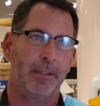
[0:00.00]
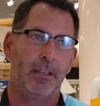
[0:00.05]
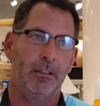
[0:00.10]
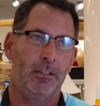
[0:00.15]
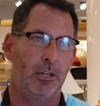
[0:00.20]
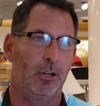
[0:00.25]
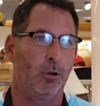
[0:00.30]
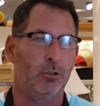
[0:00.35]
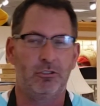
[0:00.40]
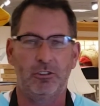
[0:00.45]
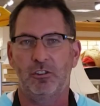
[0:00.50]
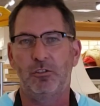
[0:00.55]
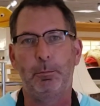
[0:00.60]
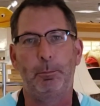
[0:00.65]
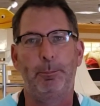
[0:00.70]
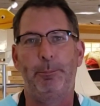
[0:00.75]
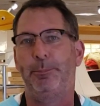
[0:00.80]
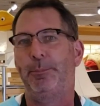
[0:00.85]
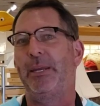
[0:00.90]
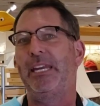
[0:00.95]
You know, just
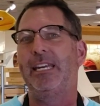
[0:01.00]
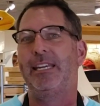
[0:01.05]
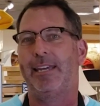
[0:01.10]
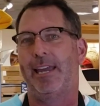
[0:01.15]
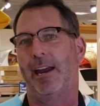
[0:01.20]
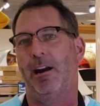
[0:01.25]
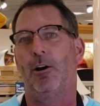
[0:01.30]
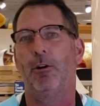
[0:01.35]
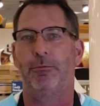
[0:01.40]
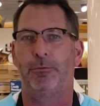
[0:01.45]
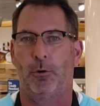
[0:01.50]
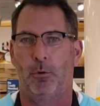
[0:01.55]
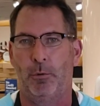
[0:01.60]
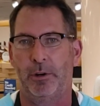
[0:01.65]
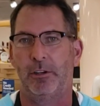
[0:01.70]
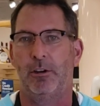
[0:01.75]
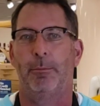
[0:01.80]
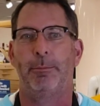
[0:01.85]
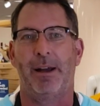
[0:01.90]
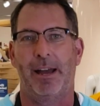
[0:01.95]
be careful
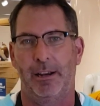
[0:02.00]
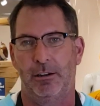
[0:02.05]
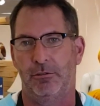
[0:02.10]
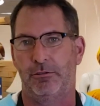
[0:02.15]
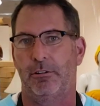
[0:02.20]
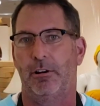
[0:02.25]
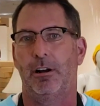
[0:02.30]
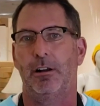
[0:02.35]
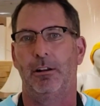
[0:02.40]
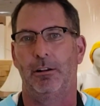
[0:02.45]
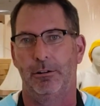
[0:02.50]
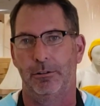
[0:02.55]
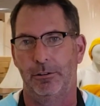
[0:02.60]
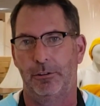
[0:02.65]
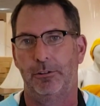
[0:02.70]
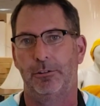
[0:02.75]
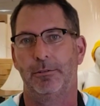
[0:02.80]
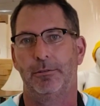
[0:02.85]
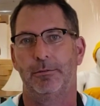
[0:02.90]
when you're buying truckloads.